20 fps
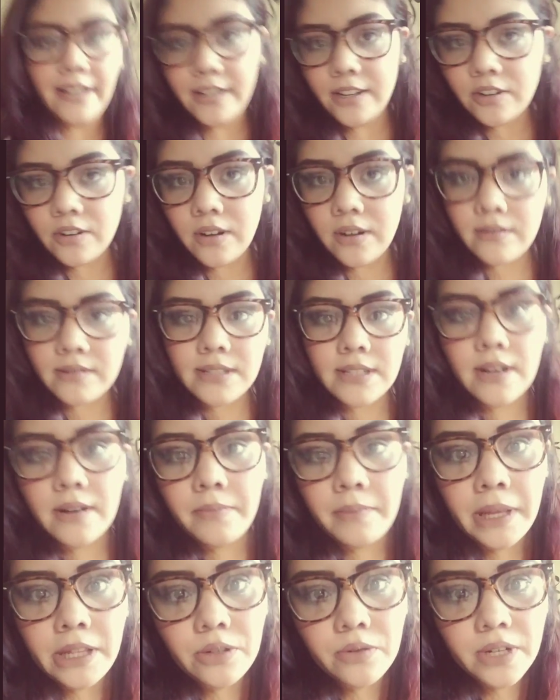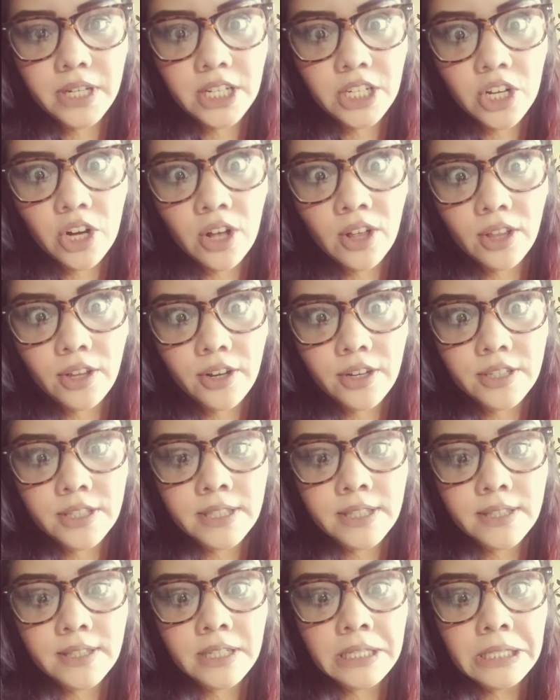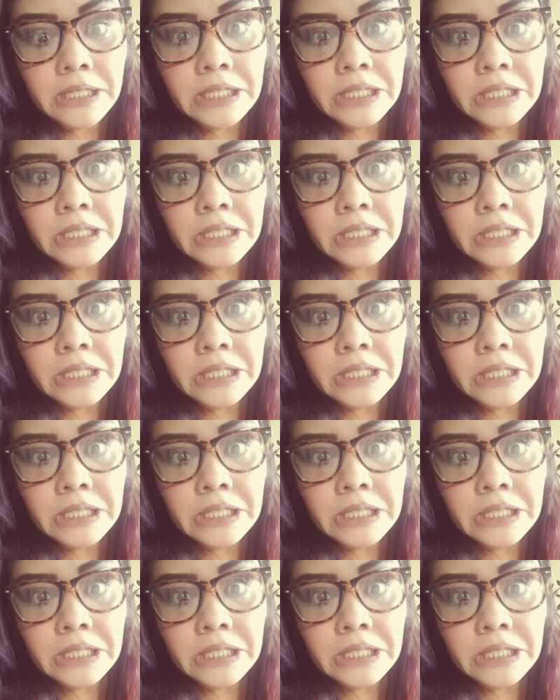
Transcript: ah, no, I was off by twenty dollars.